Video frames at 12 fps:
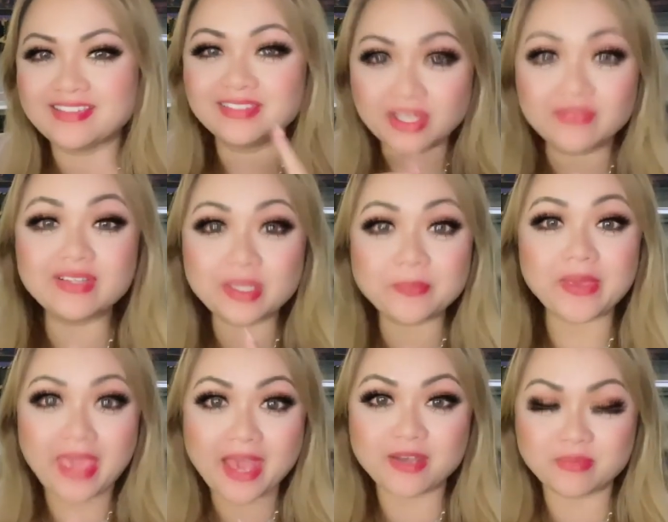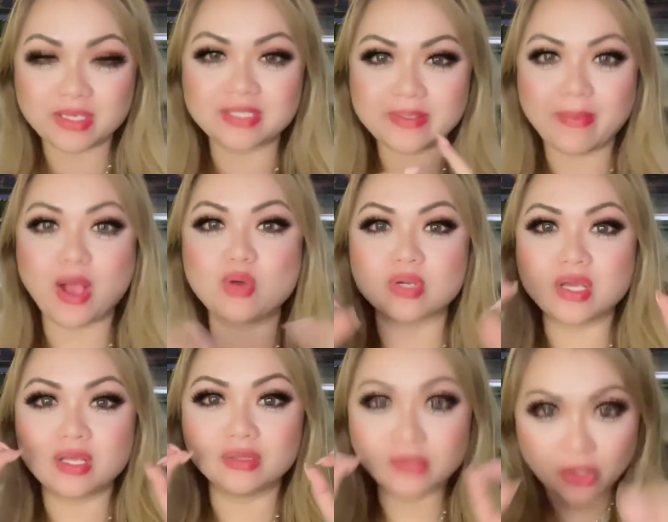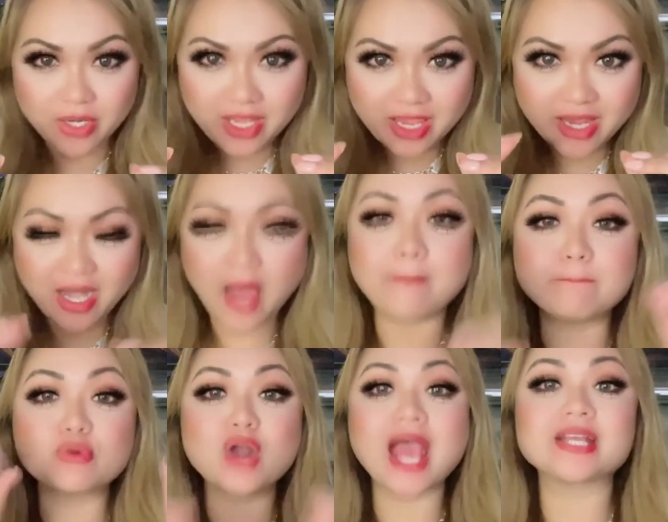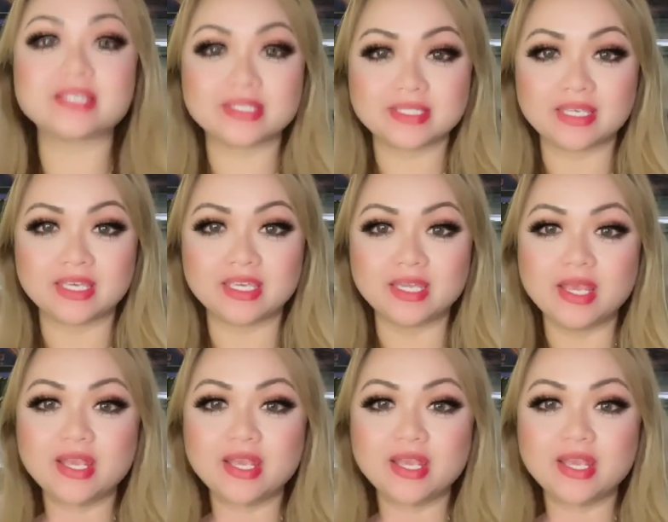Level Up Academy is about learning it and practicing it